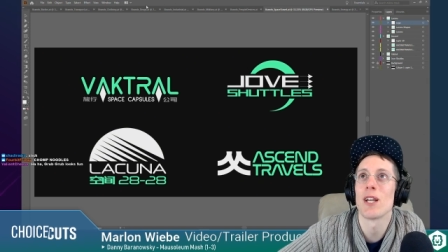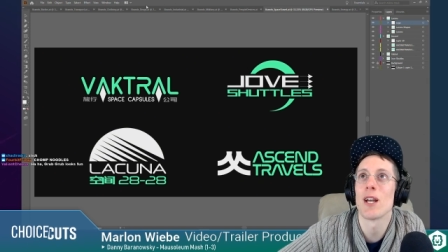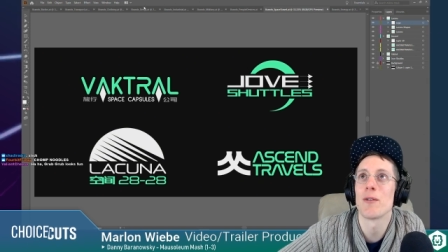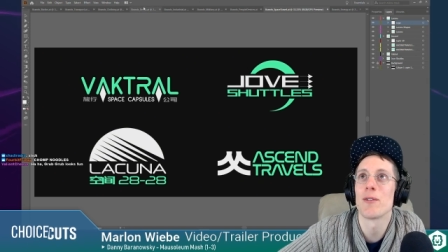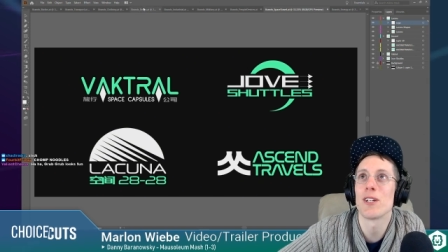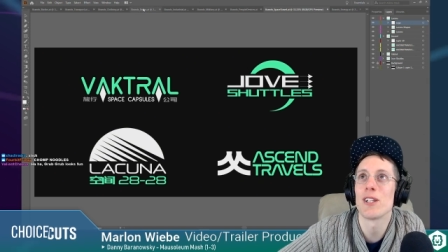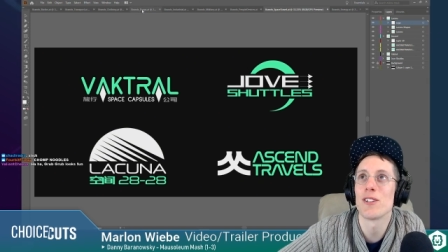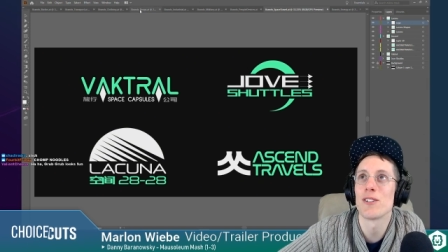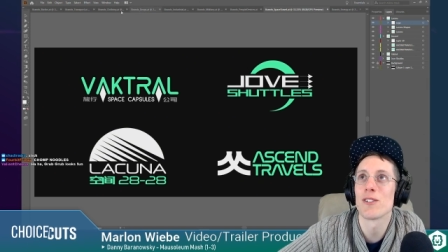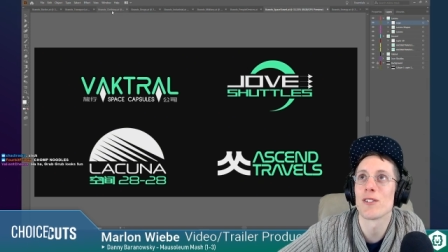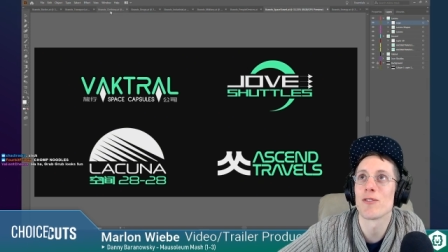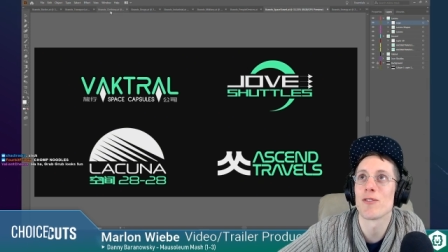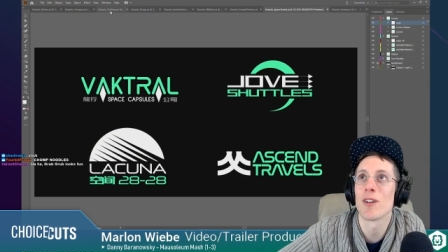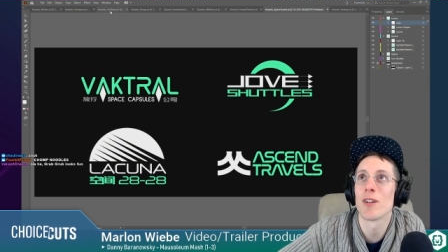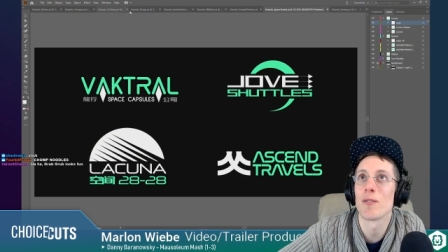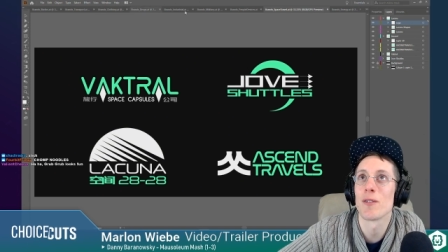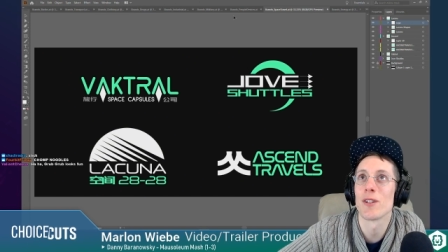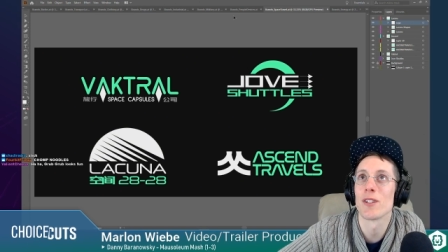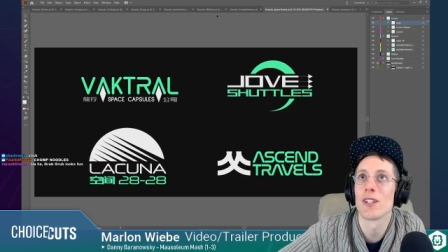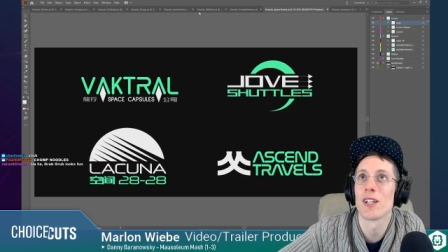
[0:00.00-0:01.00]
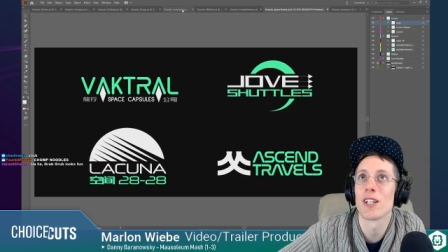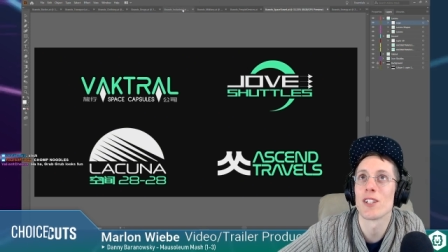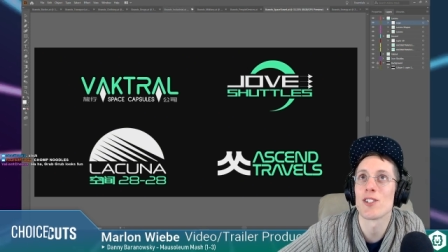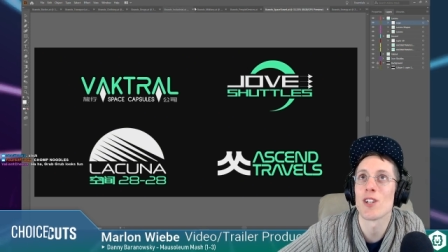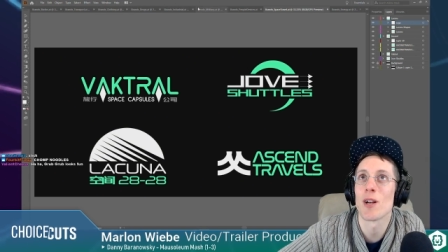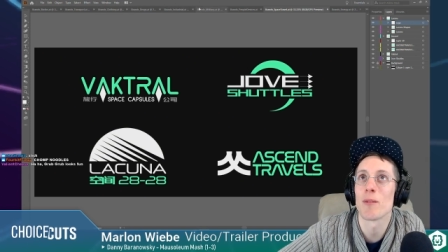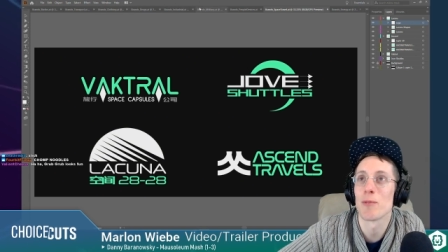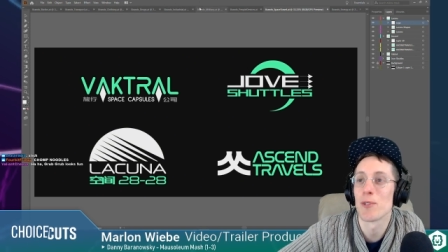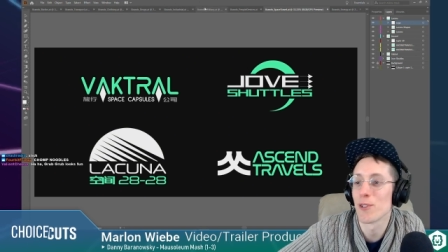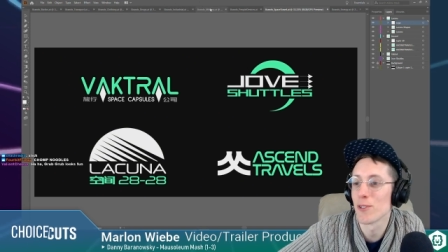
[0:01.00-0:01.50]
we can do a fun one like
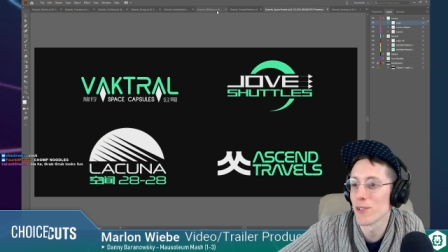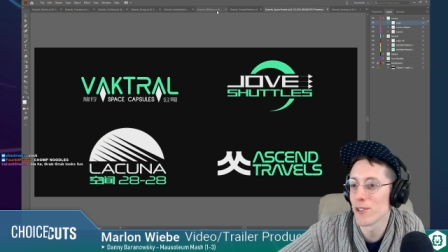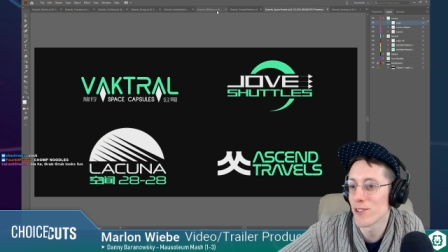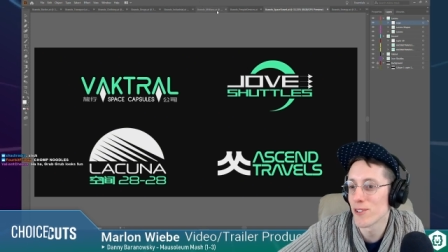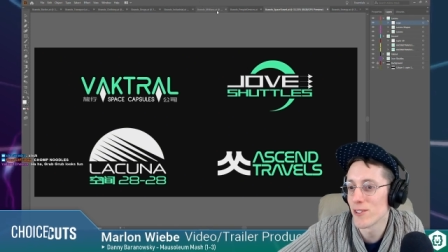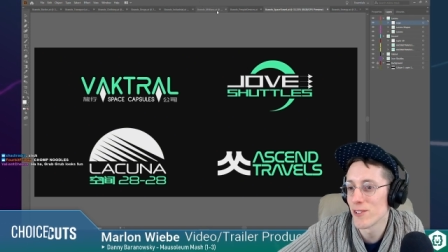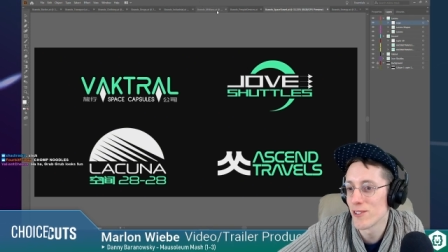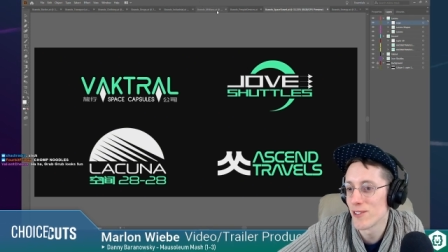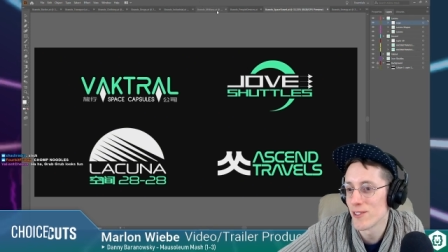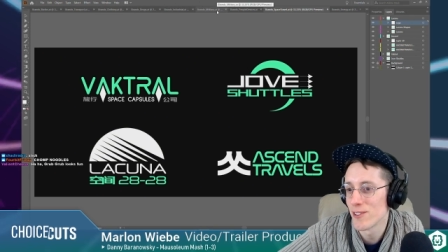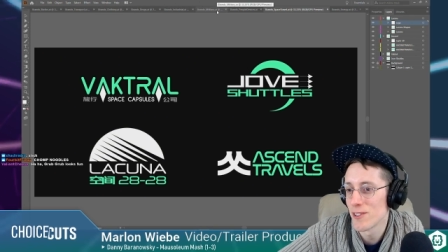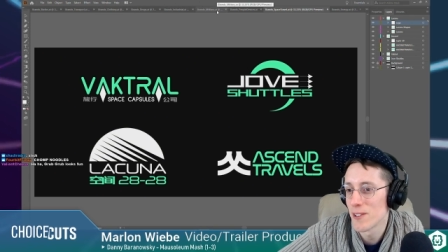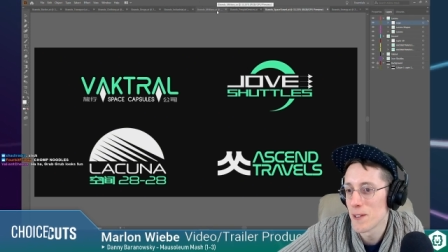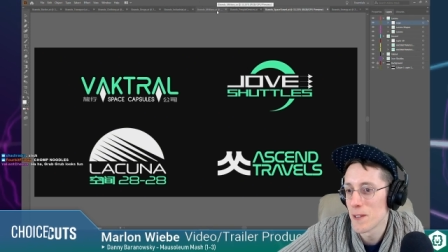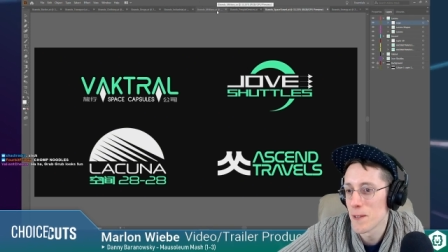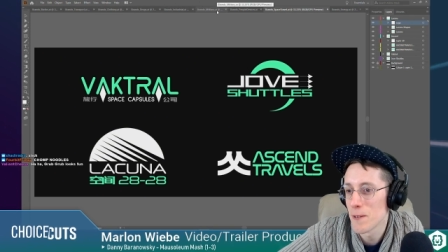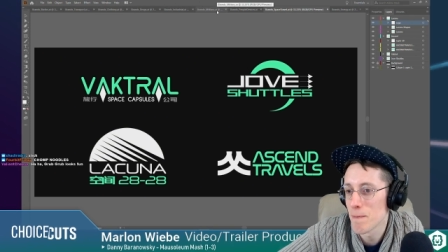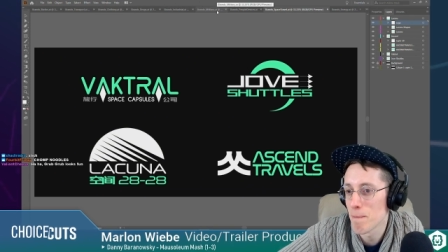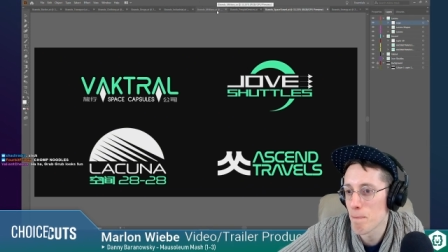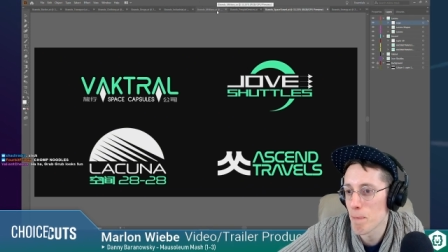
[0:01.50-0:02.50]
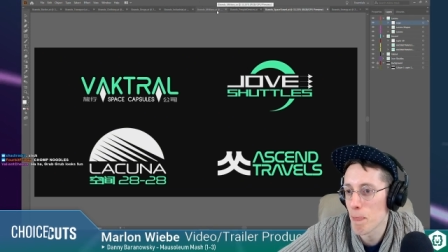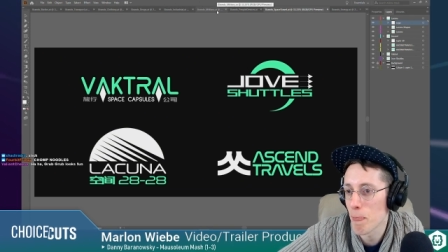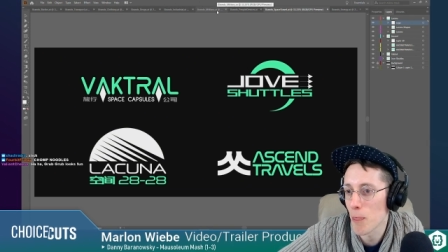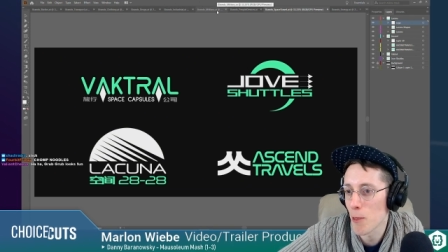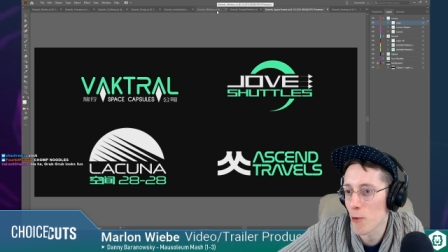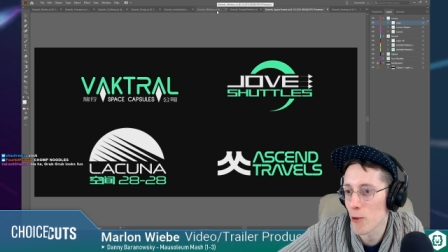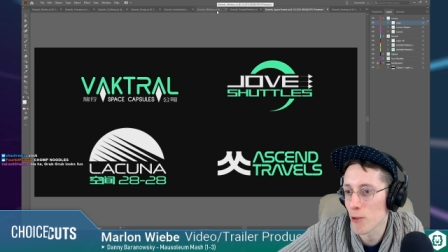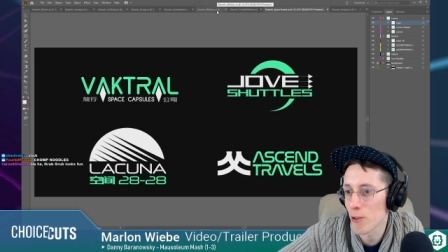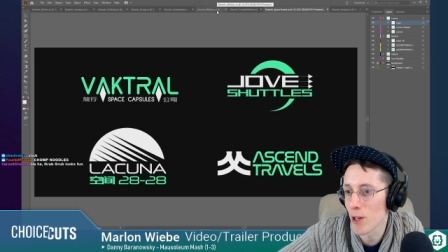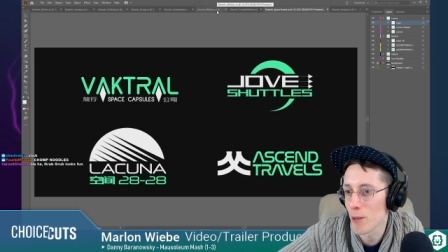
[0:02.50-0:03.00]
chomp noodles.
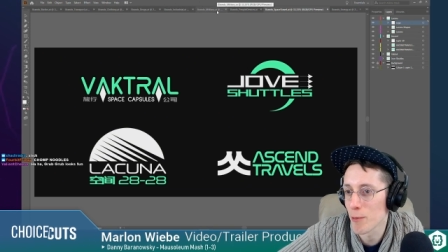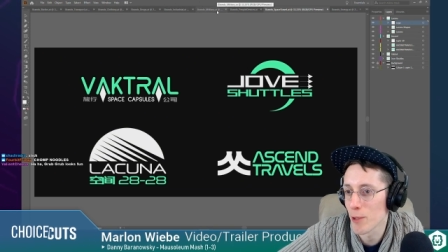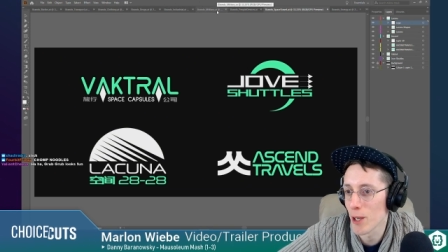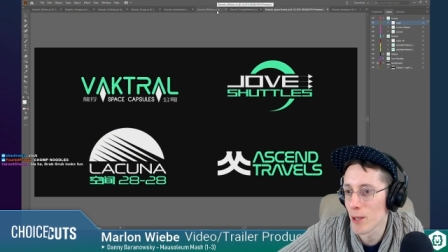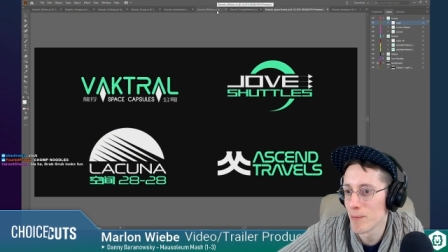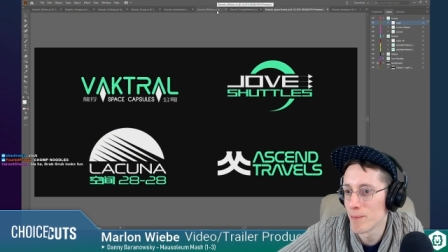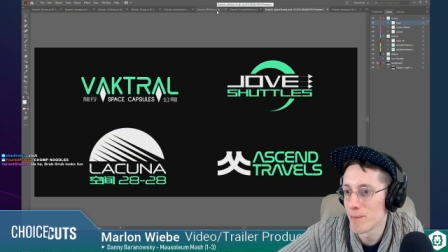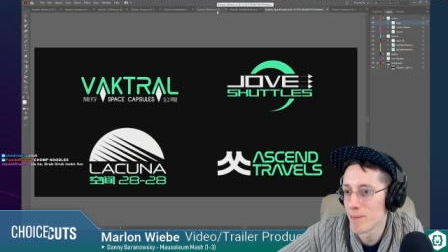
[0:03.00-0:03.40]
Or grub. Where